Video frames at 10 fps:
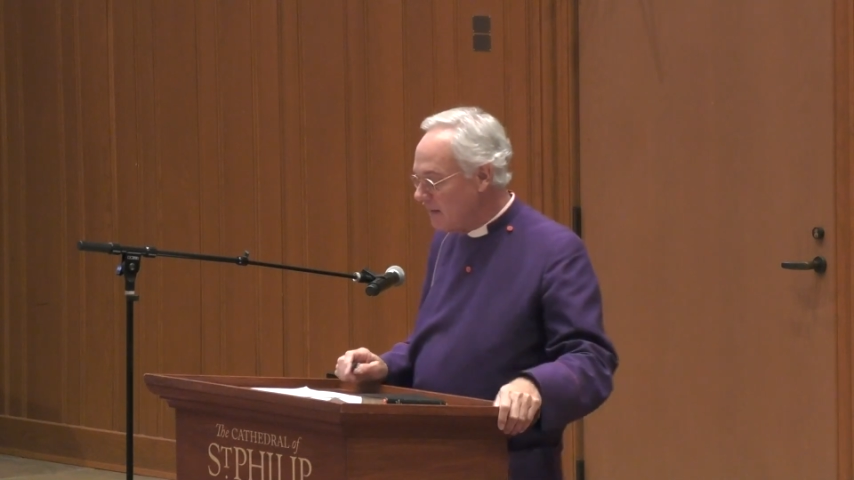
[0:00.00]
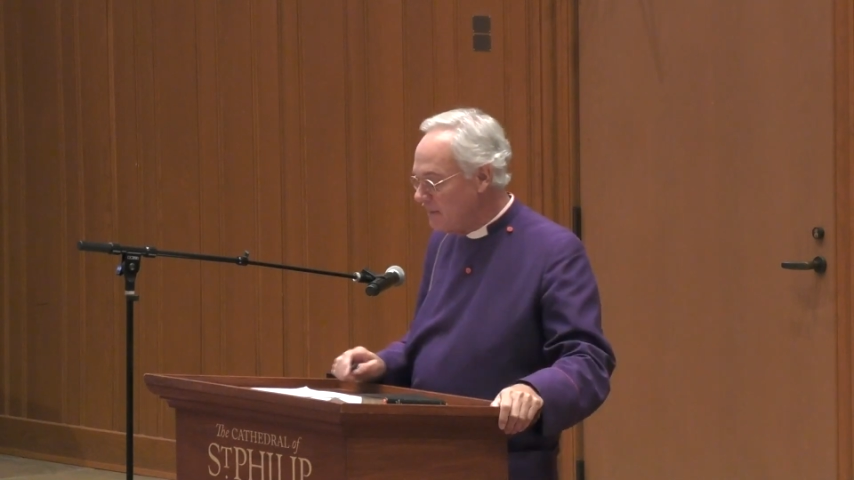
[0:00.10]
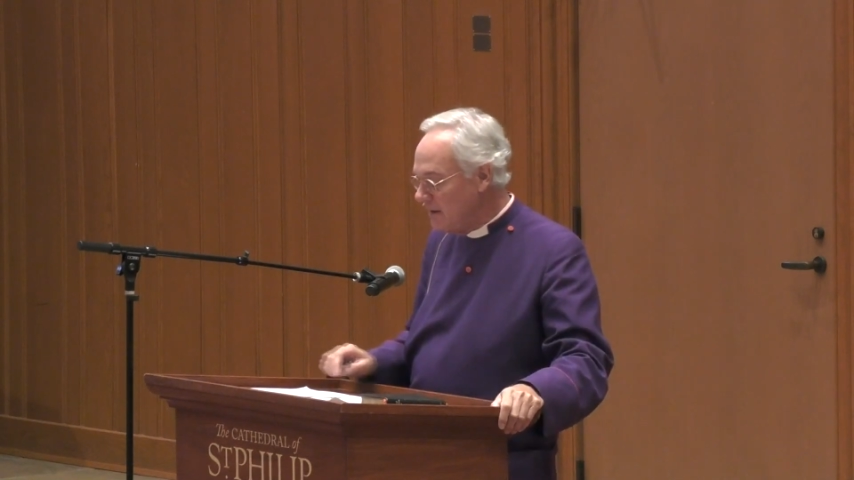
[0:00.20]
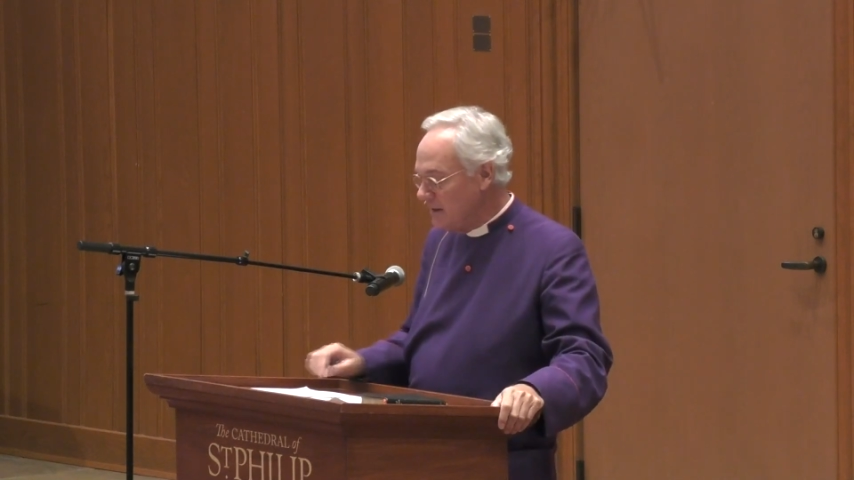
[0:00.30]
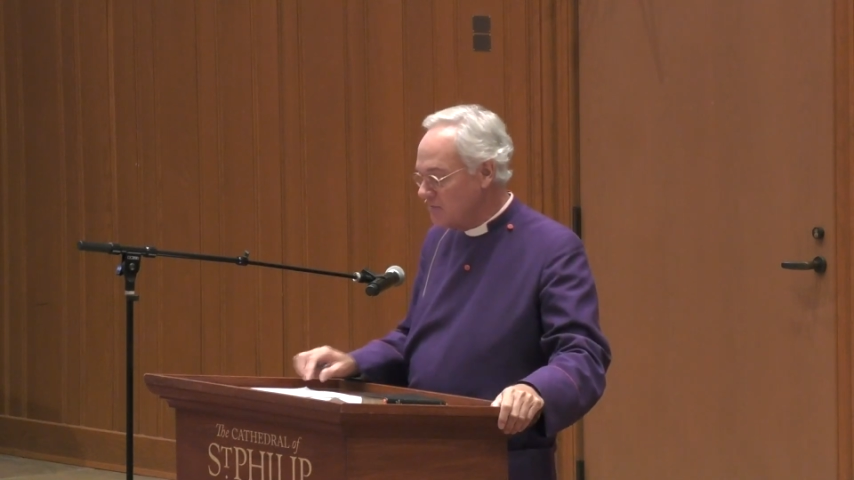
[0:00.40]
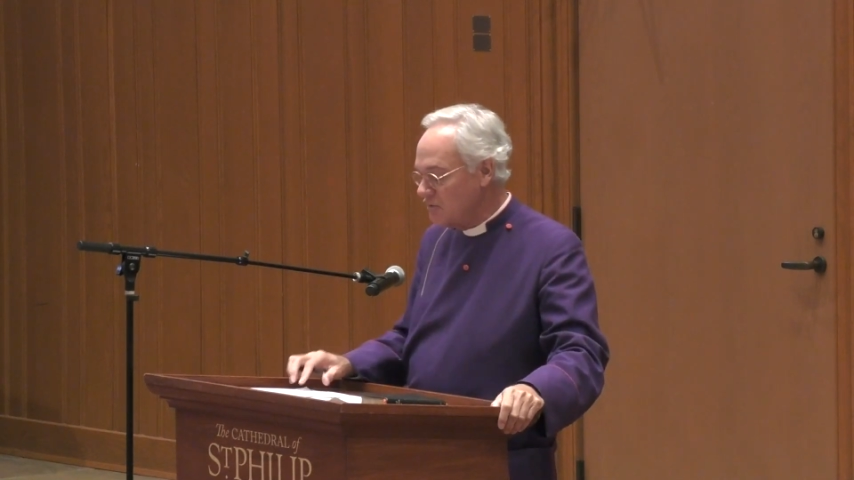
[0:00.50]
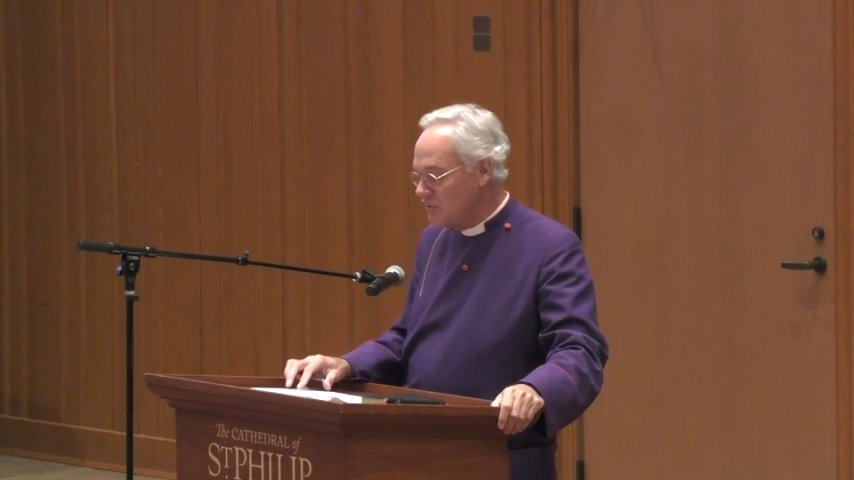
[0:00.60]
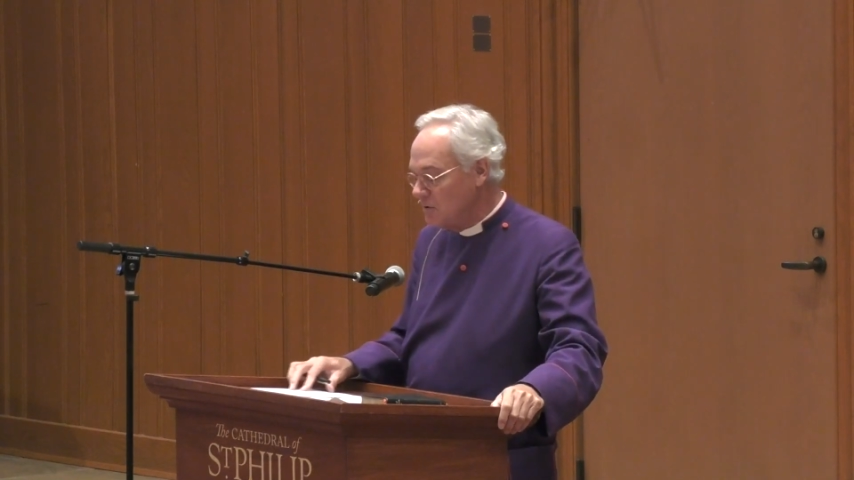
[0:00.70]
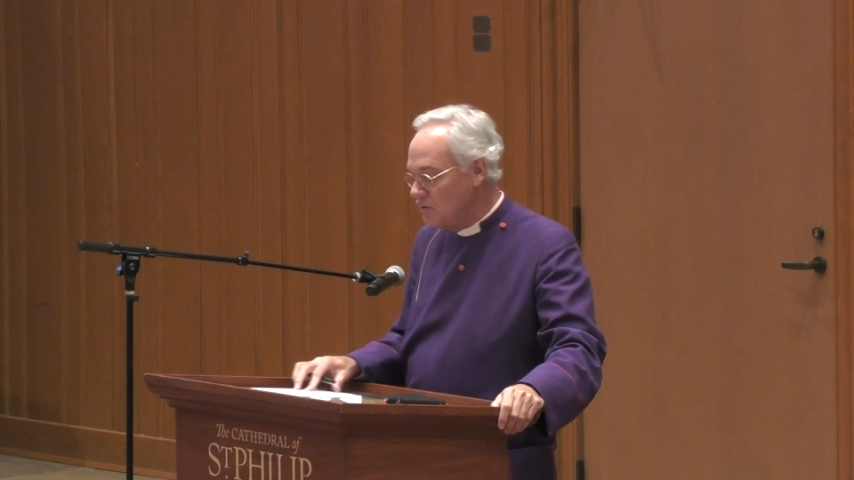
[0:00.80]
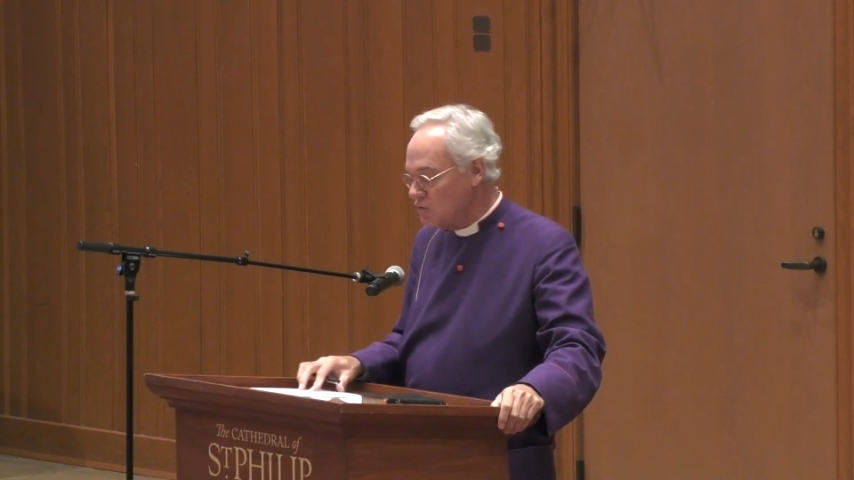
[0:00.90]
me
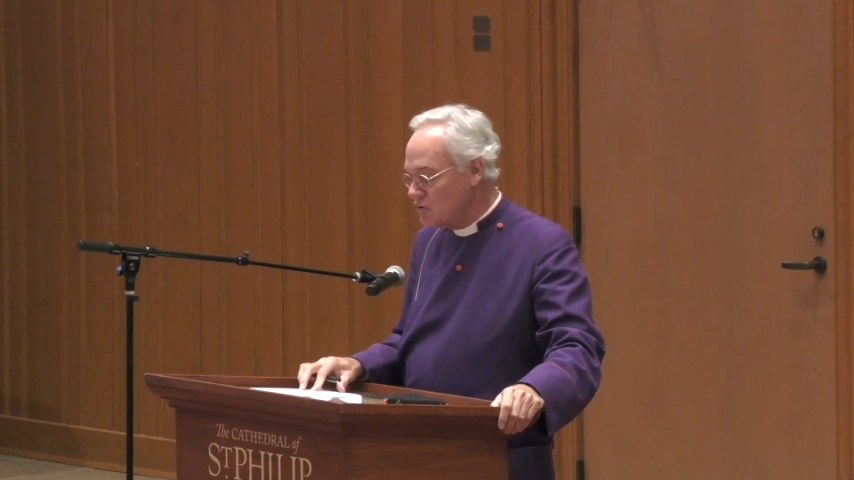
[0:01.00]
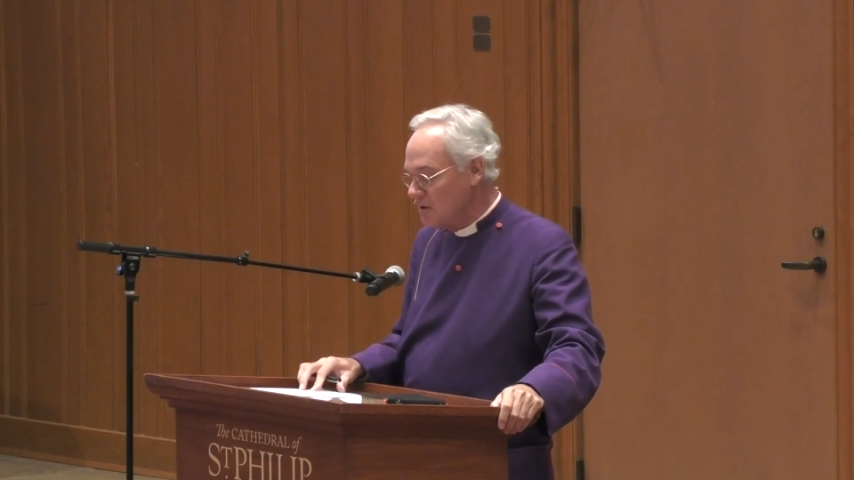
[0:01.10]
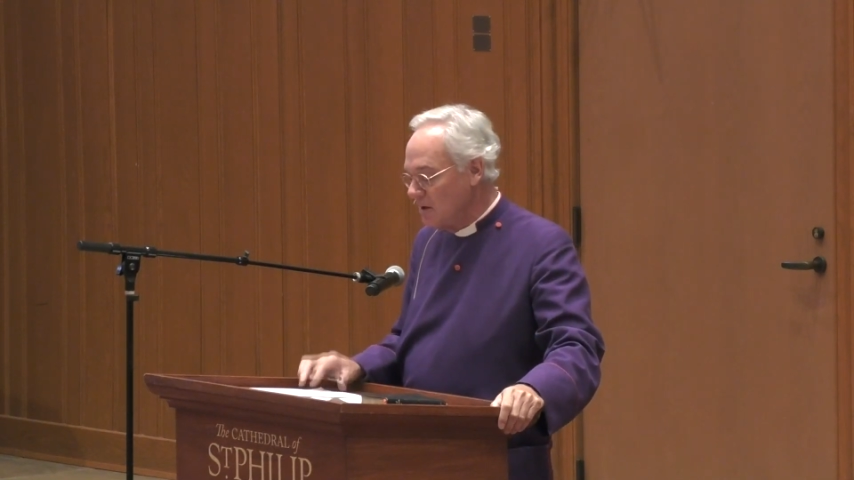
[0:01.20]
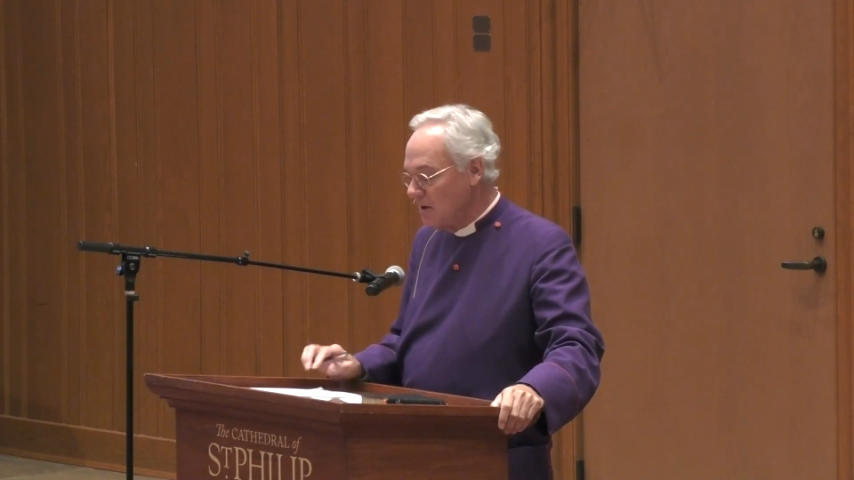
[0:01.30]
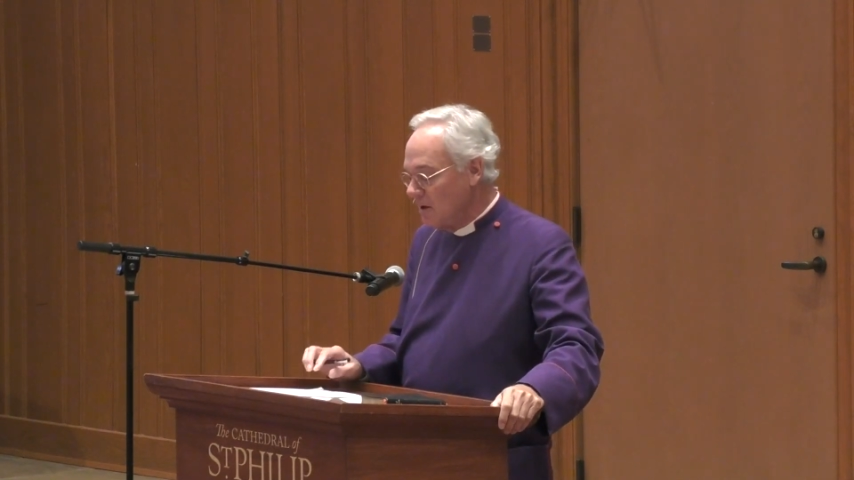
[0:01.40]
introduce